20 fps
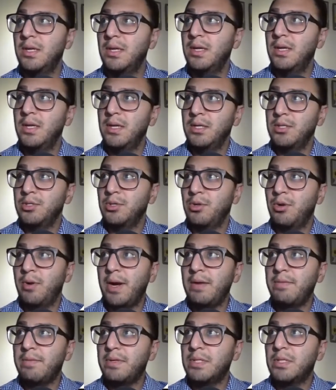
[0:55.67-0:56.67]
You'll arrive
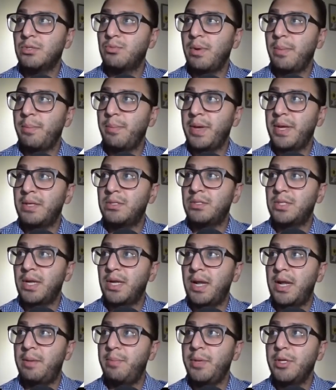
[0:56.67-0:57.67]
at this web page
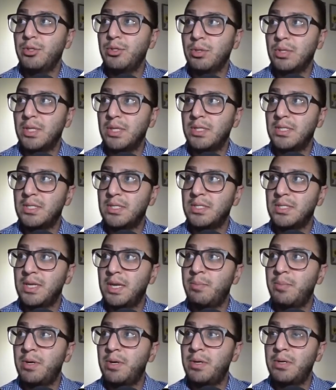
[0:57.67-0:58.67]
and make sure that this is
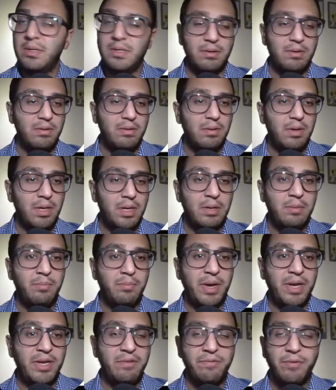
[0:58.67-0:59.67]
enabled. By
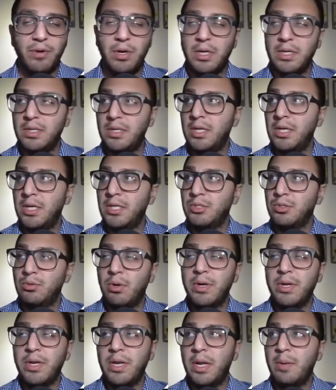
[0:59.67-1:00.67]
default, it is not
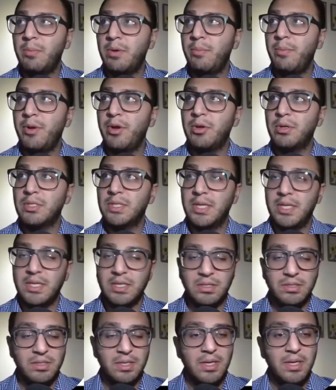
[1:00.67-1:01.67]
enabled because it
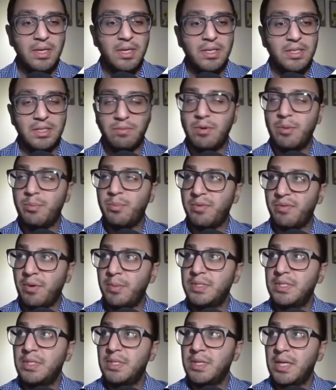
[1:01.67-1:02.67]
is somewhat performance
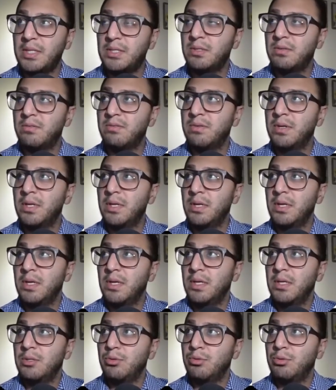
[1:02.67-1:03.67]
intensive
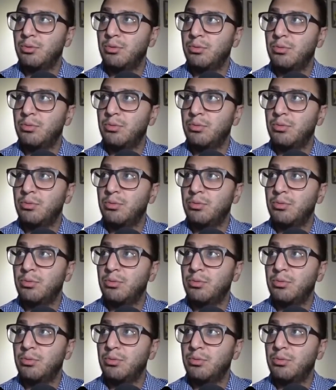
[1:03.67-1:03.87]
to